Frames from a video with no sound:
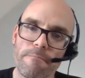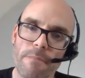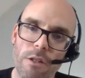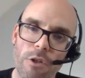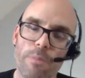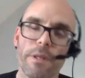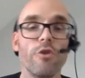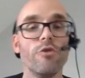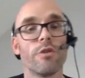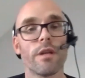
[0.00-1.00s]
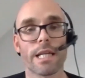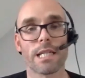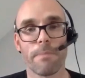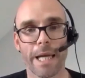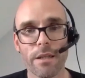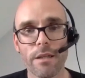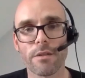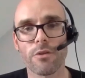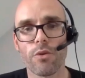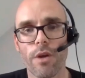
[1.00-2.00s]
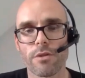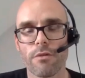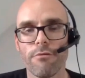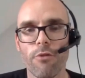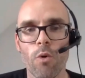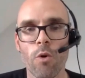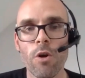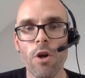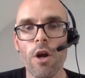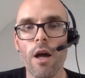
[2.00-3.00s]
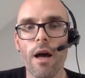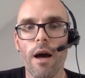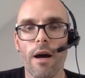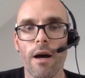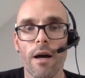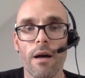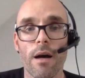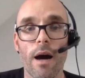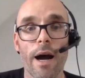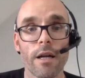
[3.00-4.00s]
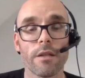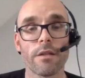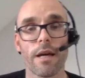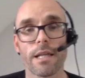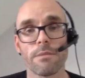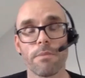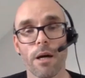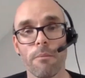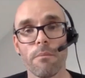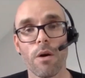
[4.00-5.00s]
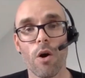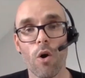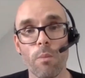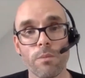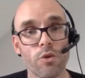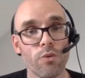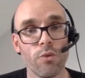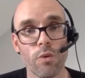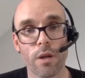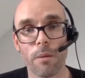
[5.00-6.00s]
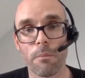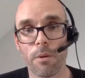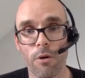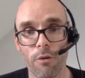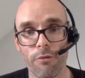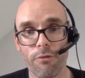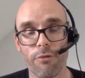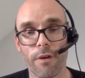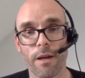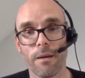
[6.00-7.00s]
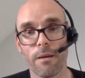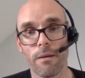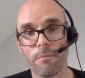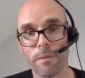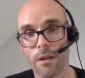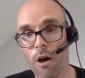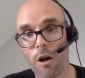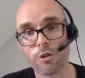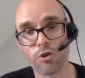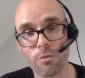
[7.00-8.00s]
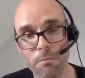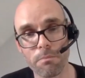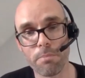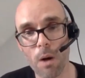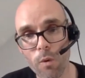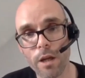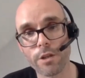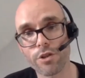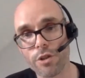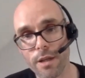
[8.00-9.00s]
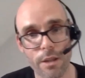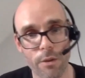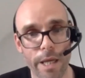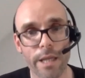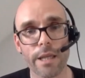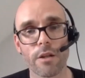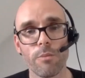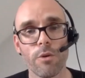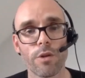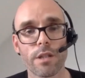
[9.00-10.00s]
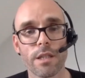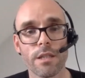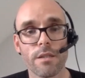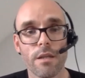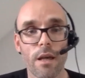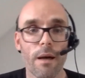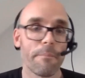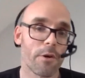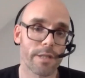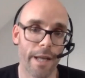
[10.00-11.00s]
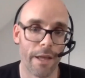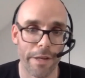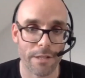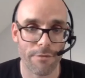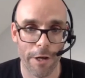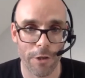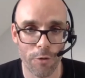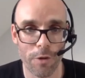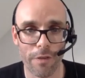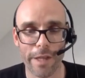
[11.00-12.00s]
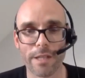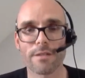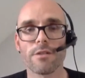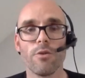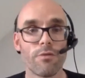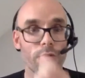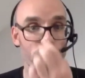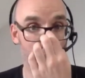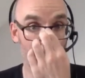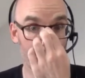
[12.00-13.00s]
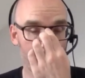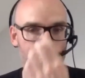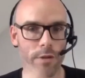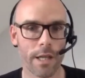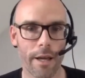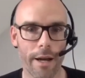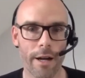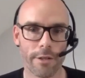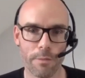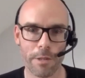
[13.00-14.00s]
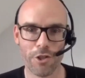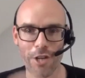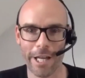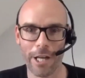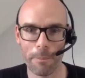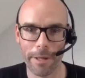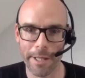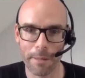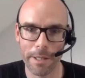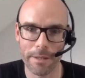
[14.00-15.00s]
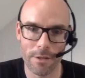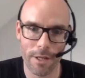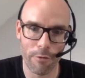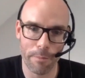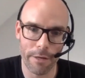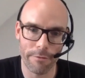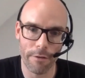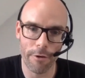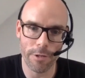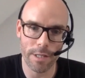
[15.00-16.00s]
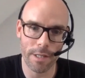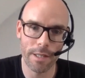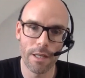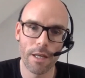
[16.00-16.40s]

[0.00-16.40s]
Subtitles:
European Union expanded in 2004, Ireland has become home to a number of large Polish and Lithuanian communities. Personally, I think it's very good. I think it's good for a small country like Ireland to be shaken up a little bit and to have a bit of diversity.